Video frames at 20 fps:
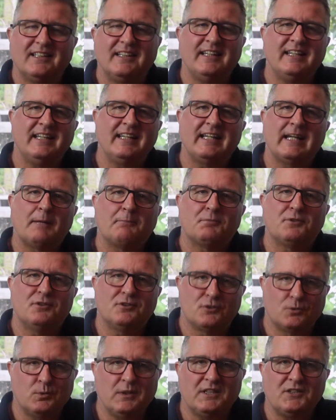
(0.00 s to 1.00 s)
leading up to
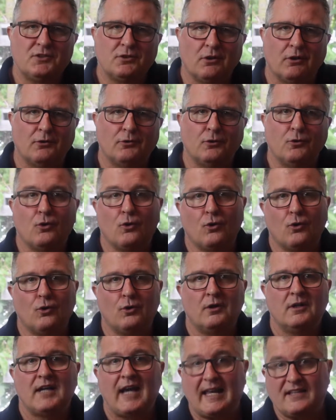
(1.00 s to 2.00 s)
switch on,
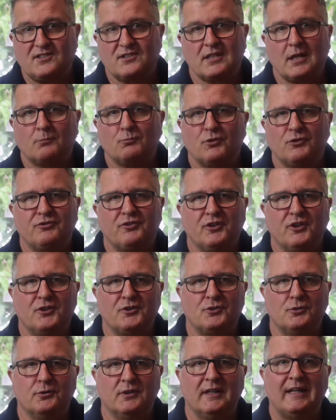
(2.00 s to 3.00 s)
or as some refer
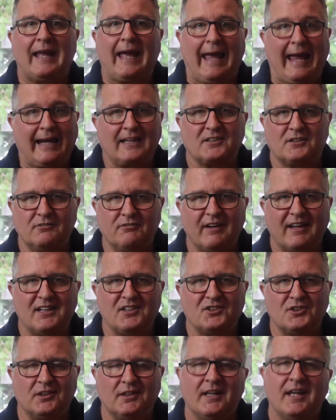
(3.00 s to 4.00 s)
to it,
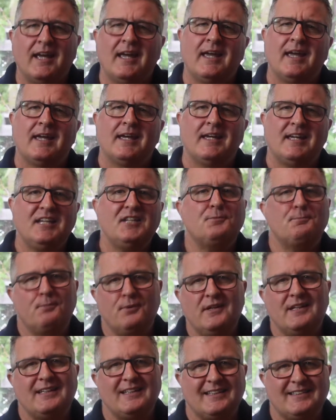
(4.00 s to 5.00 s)
activation, is
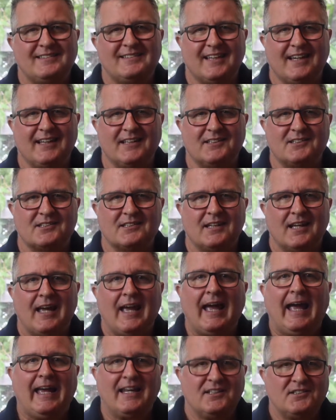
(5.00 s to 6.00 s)
pretty intense
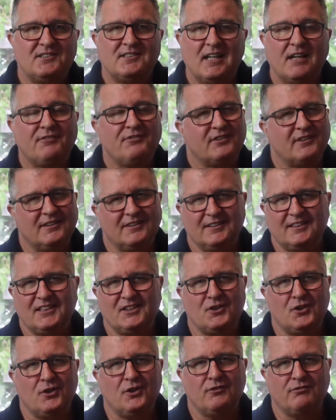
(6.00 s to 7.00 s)
and definitely
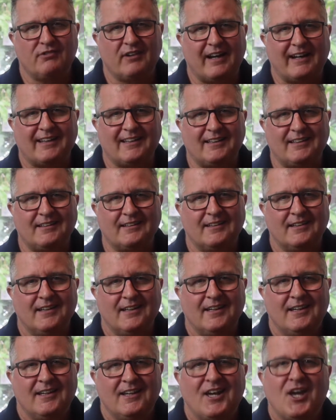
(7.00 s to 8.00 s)
nerve-wracking.
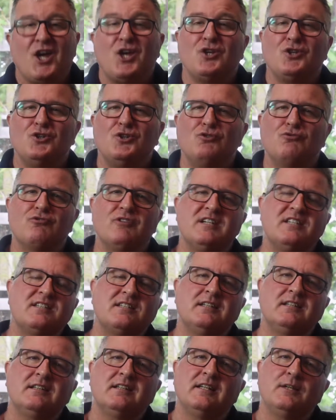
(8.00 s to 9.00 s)
You
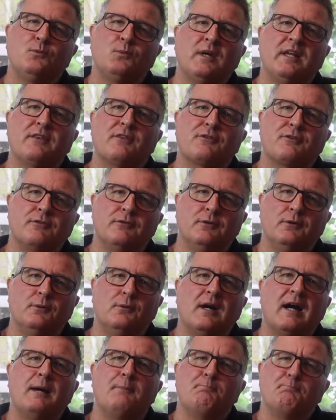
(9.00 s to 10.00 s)
recently went
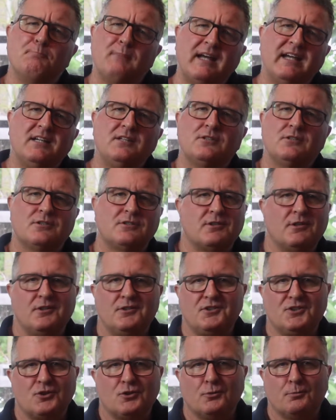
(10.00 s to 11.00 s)
through a major
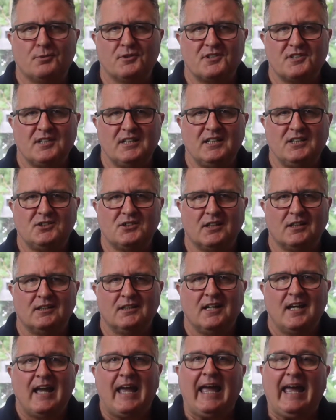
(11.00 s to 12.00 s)
surgical procedure
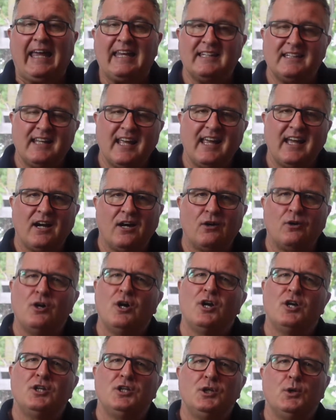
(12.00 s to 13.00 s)
and
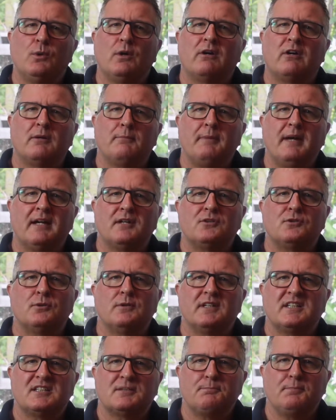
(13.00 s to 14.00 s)
now you are about to
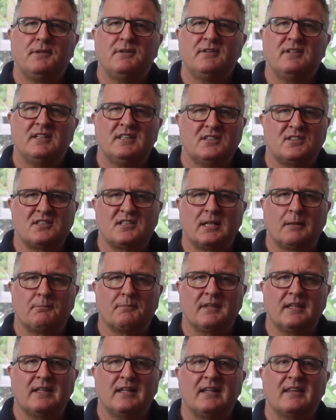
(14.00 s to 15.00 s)
experience
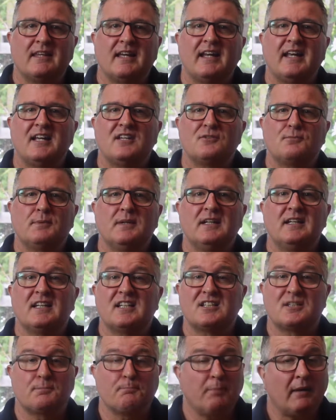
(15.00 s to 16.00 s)
something that has been
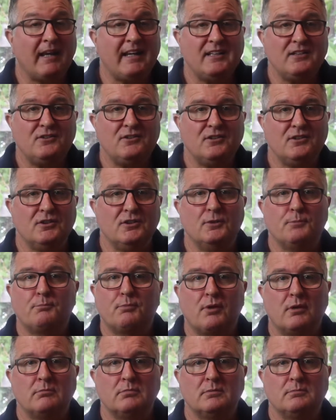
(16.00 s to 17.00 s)
explained to you
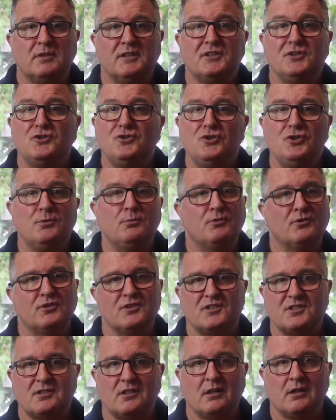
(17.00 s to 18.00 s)
probably
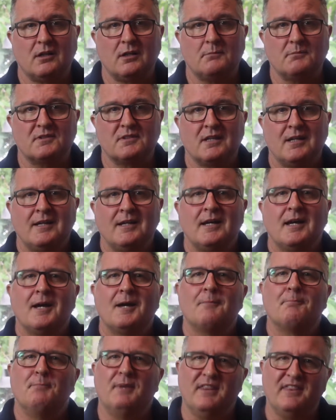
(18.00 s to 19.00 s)
numerous times,
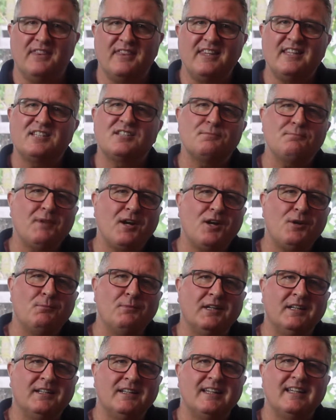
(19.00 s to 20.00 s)
but this
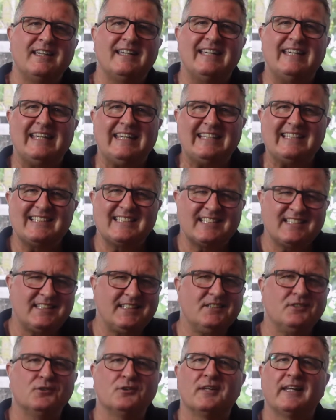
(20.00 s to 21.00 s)
moment is
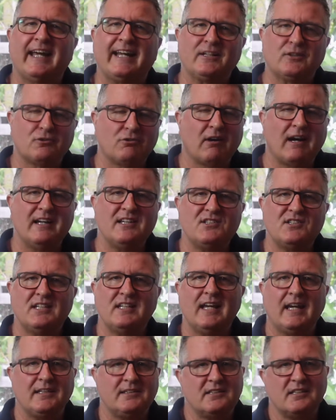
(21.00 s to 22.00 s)
still that
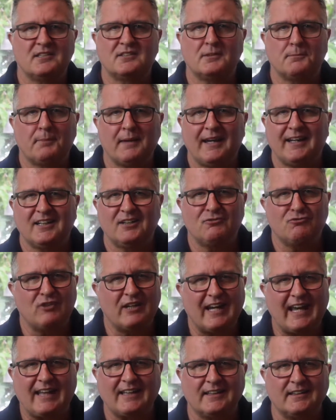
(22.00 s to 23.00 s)
crazy anticipated
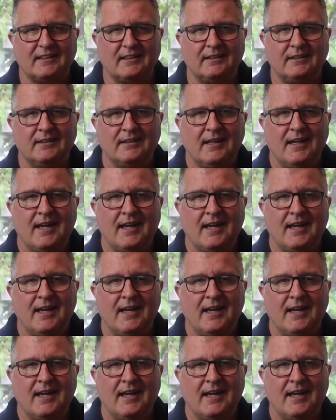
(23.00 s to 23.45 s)
reality.